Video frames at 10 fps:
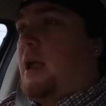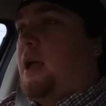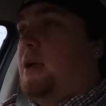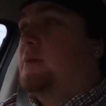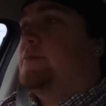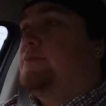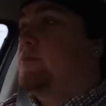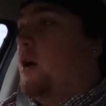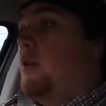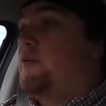
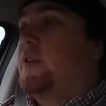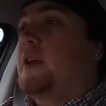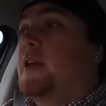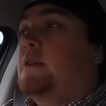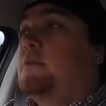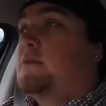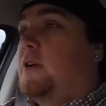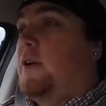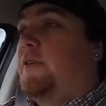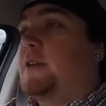And hopefully
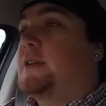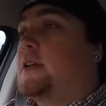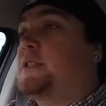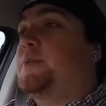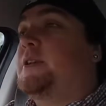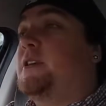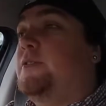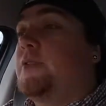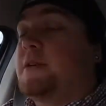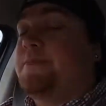today's a
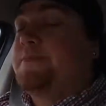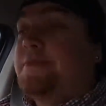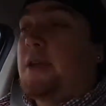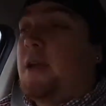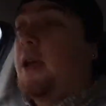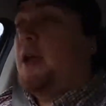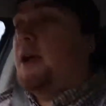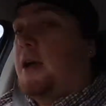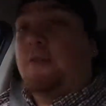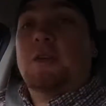productive one.
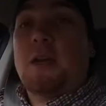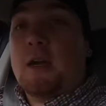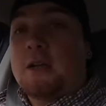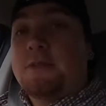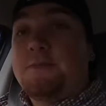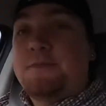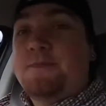Have a good day, guys.